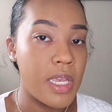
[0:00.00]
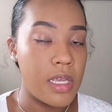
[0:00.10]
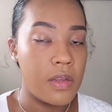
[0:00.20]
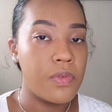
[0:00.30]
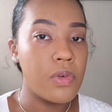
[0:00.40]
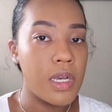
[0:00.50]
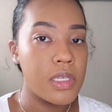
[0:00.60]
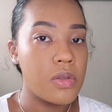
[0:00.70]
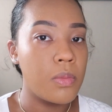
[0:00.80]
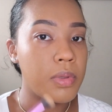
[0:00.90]
and if you
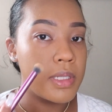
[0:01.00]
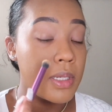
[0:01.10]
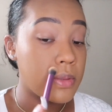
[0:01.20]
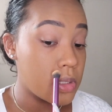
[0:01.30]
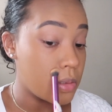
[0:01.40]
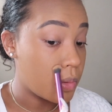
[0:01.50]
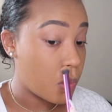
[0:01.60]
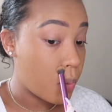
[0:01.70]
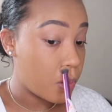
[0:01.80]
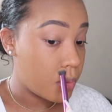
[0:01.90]
guys don't blend out this little
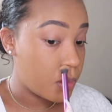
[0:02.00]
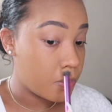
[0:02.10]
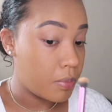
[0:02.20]
corner